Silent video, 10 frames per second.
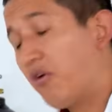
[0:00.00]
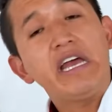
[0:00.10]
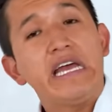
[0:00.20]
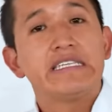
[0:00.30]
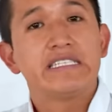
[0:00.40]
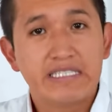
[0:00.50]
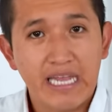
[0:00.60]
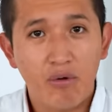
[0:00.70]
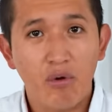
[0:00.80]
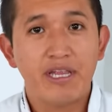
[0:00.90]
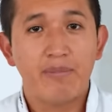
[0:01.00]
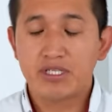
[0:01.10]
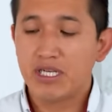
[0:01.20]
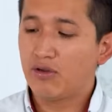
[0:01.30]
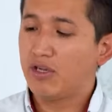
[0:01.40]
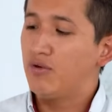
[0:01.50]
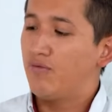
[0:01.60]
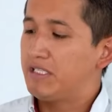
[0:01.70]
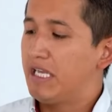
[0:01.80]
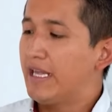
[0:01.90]
I think 50%
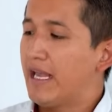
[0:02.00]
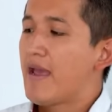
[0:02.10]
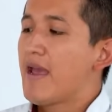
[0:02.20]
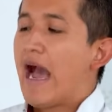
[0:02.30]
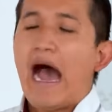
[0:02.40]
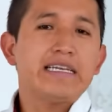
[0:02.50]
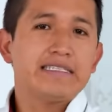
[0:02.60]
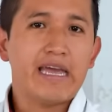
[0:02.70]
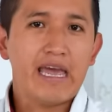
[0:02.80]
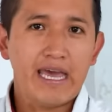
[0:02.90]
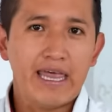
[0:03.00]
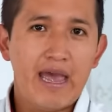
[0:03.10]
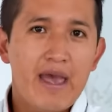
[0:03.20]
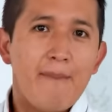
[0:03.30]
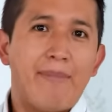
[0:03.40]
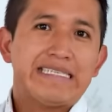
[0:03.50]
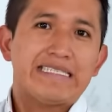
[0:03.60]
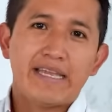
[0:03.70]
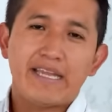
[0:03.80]
is enough until it gets clean.